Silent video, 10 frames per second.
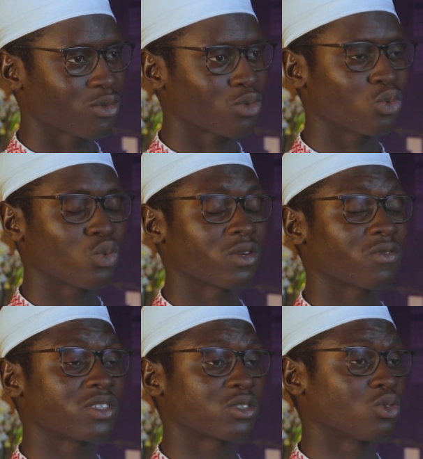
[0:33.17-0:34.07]
through one
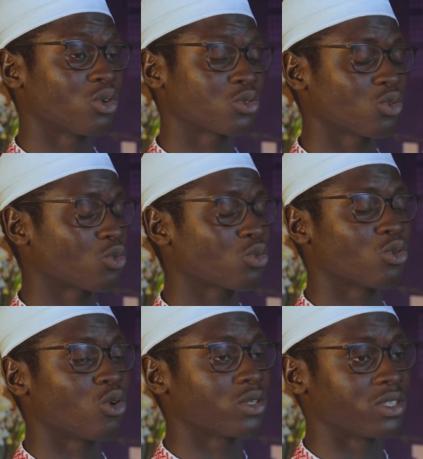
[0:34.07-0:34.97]
of these doors or
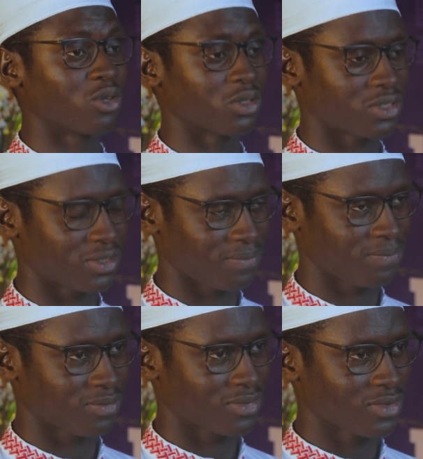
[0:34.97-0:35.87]
through all the doors?
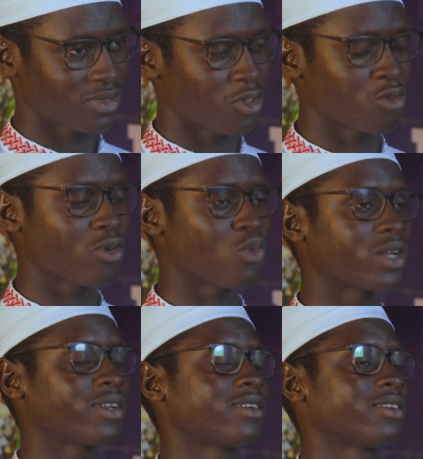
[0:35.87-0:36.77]
Number
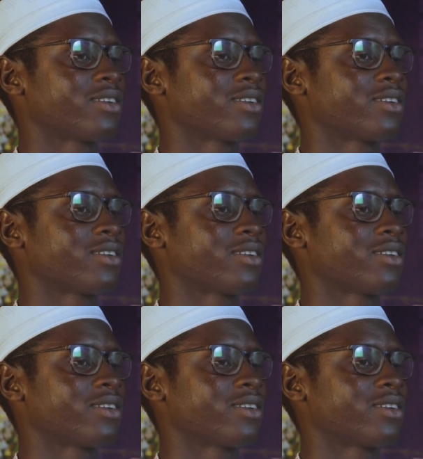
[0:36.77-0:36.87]
one,